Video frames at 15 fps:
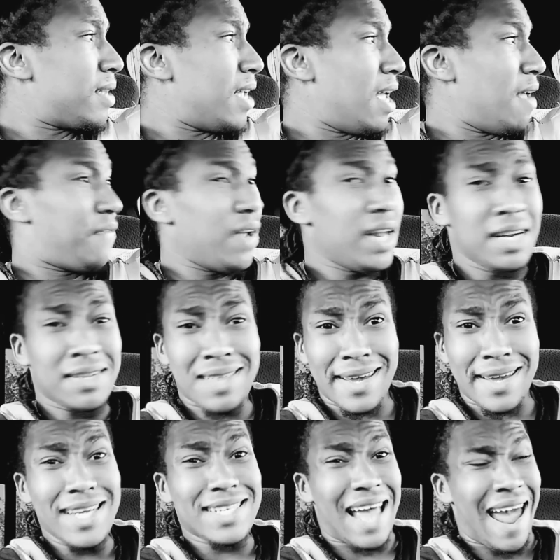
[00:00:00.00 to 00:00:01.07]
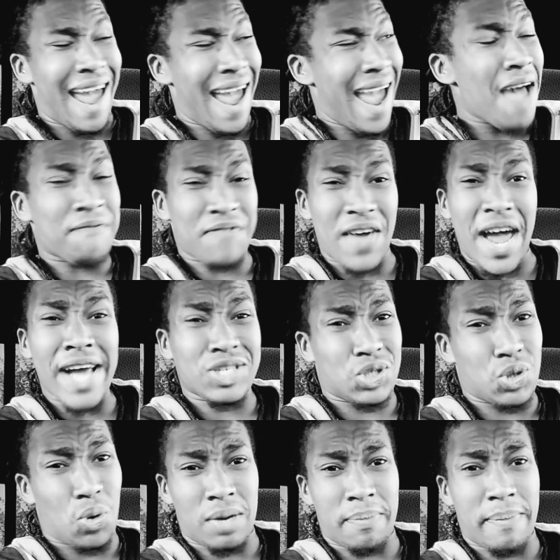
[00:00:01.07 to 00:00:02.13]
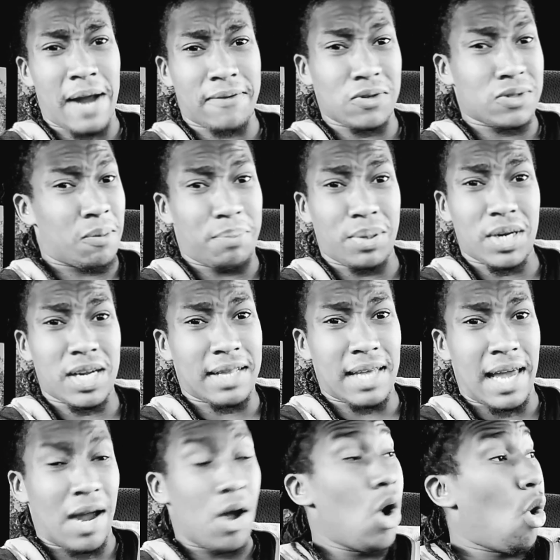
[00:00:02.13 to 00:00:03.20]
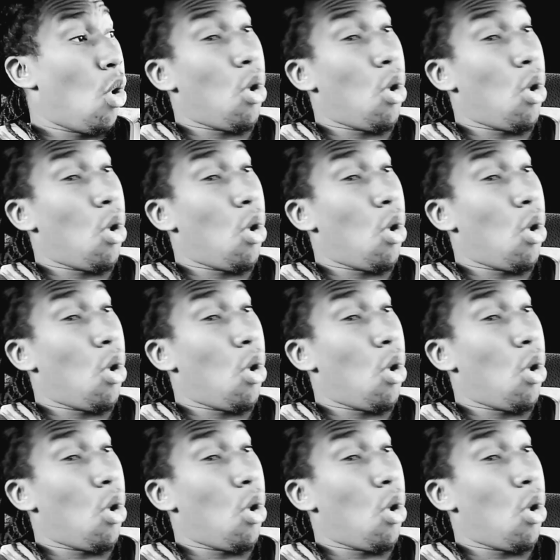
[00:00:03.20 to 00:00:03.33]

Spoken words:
If anything, he's a half-assed Jordan Matthews, I'm going to put it at that,